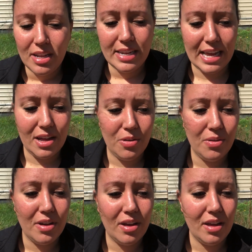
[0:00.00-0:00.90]
Now,
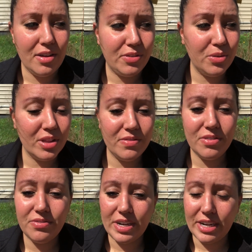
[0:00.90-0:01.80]
if you live in
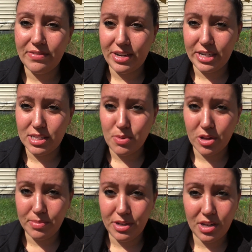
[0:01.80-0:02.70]
a very, very small
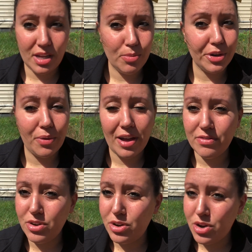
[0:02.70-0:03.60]
community where you have
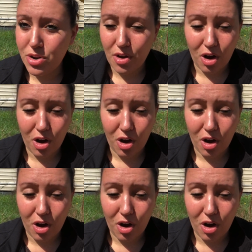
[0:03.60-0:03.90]
n